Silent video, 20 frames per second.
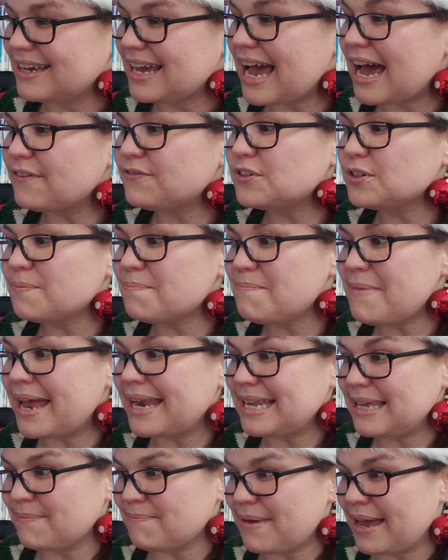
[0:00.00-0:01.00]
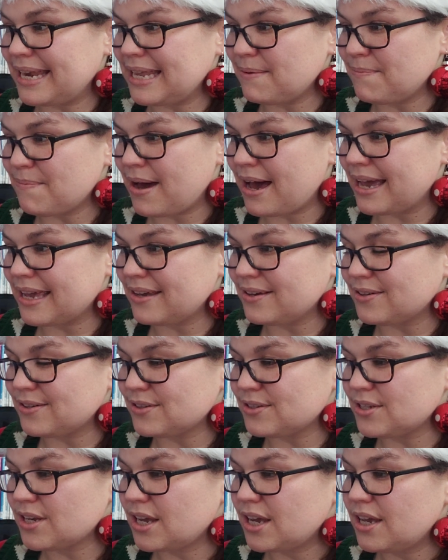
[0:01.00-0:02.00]
After many, many
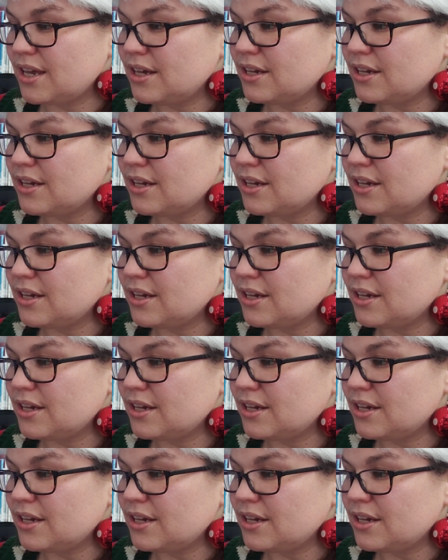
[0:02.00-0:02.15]
miles,